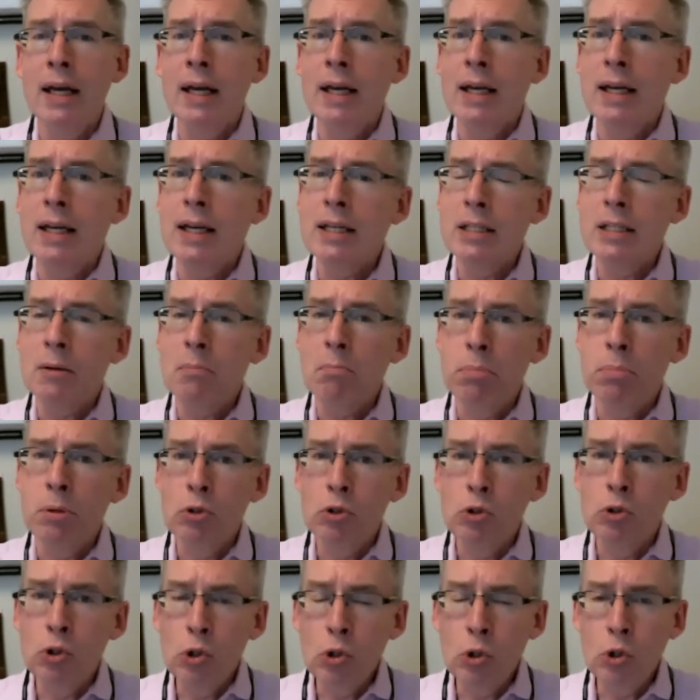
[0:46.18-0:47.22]
is a
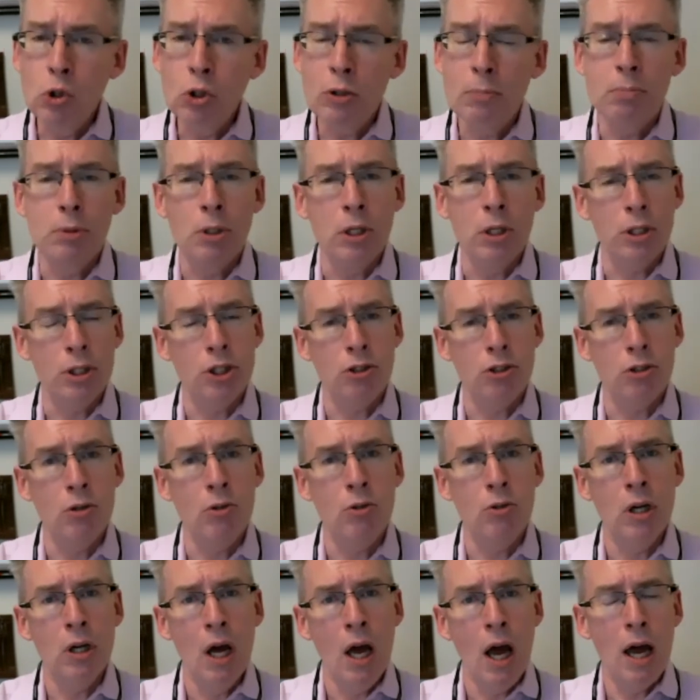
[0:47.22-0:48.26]
broad brushstroke,
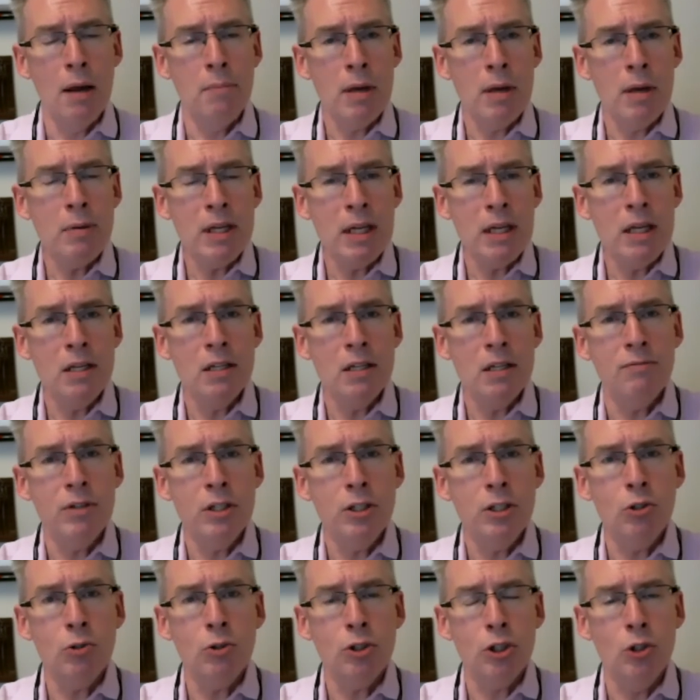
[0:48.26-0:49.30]
and maybe
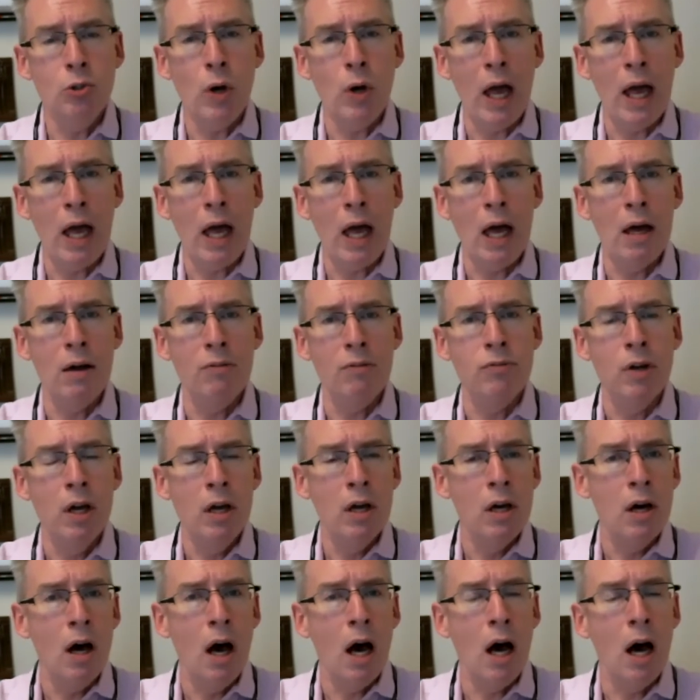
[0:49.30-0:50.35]
individuals who have
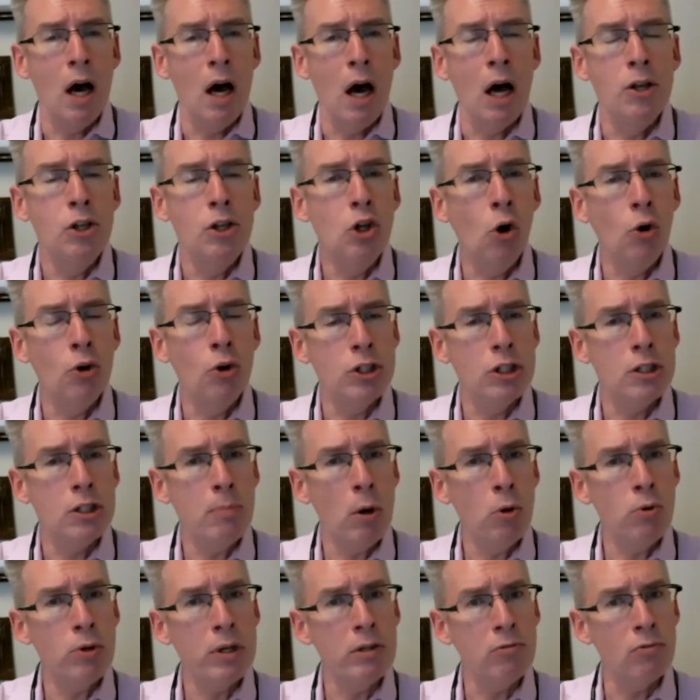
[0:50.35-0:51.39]
a
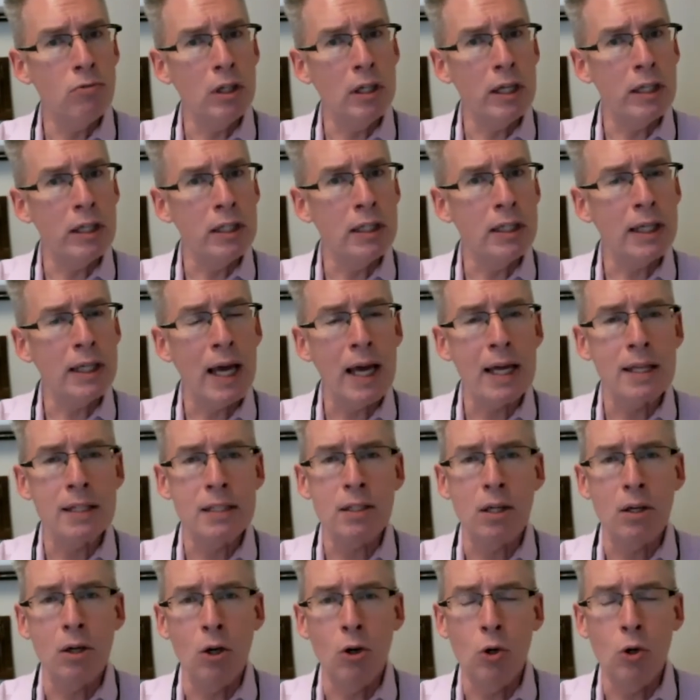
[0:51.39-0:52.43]
non-smoking related cancer
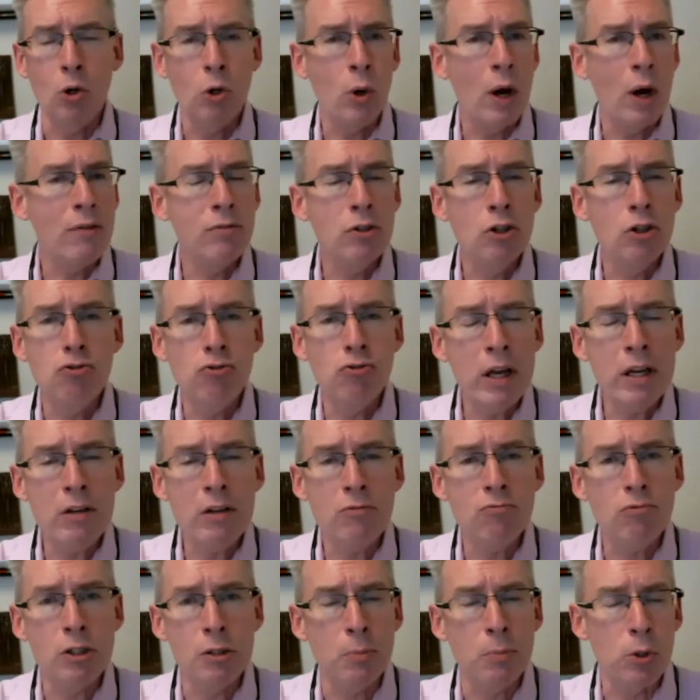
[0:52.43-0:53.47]
or who have great
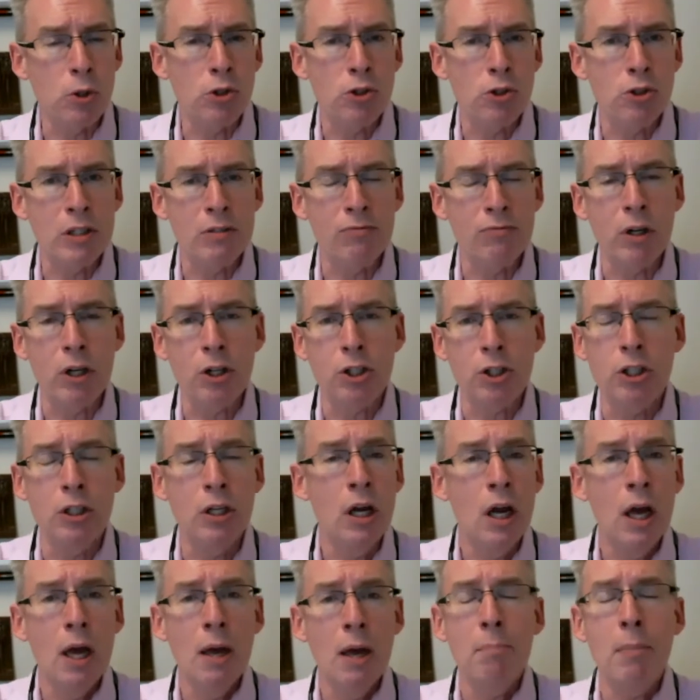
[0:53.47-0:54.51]
respiratory function
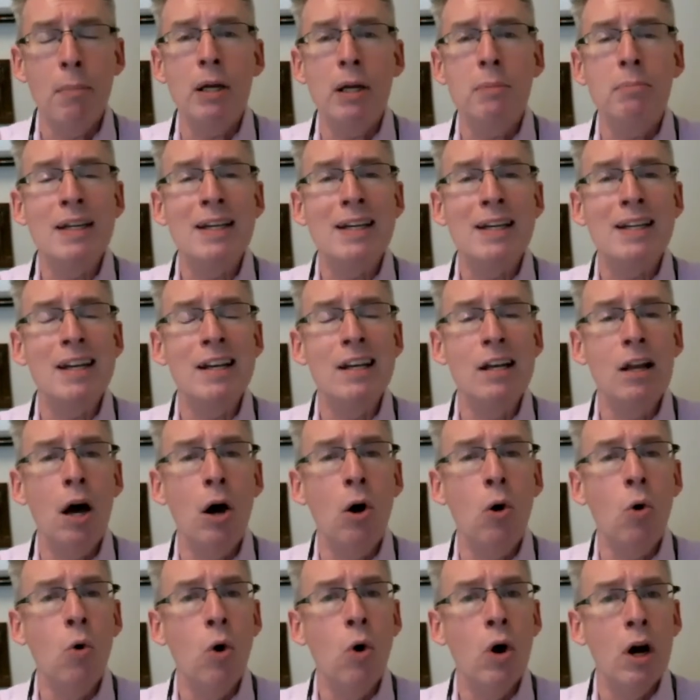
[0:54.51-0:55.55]
might be at
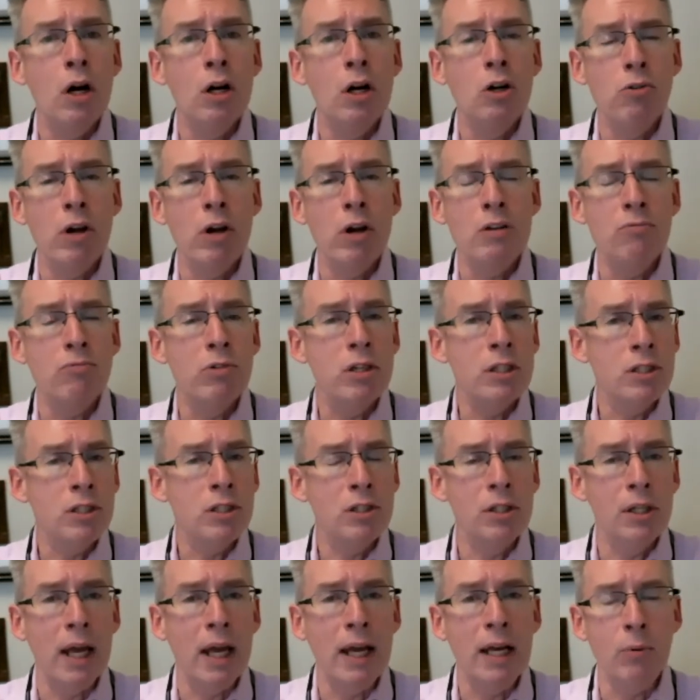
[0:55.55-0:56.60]
no greater risk
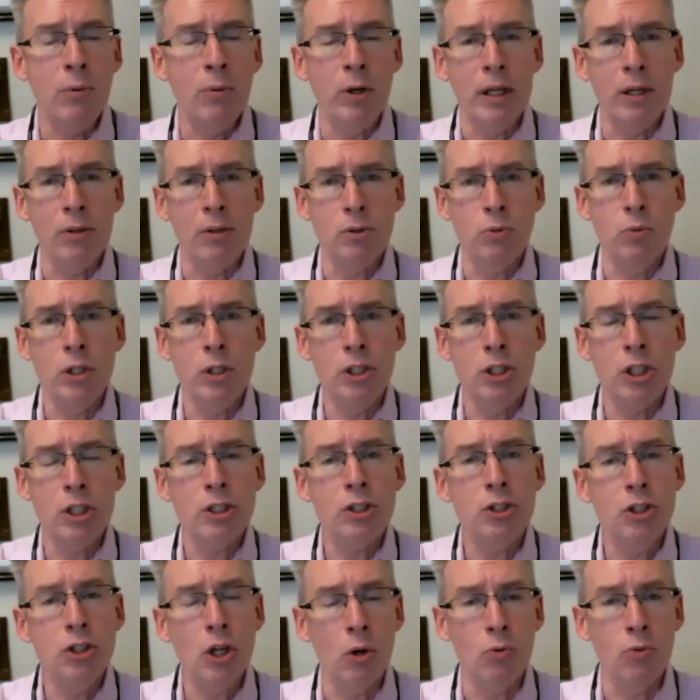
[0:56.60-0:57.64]
than anyone else. We
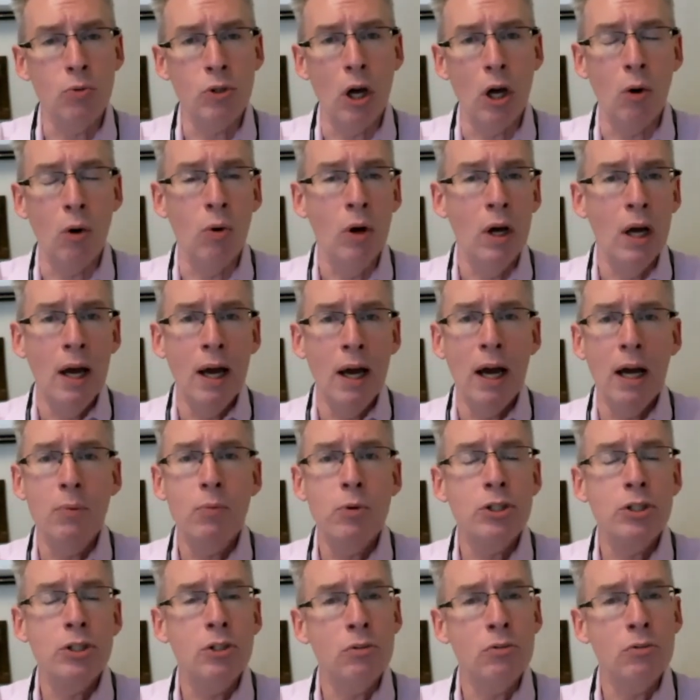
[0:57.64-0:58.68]
just don't know. And we're
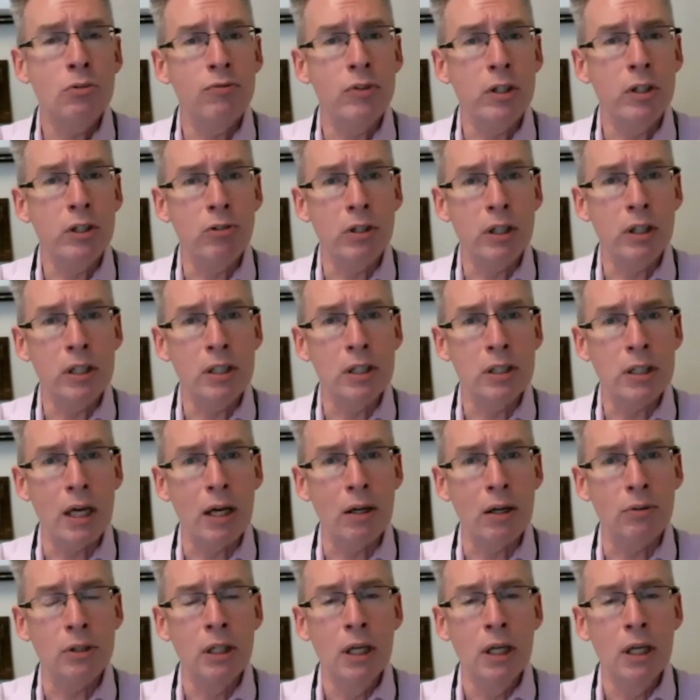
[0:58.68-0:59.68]
still figuring this out.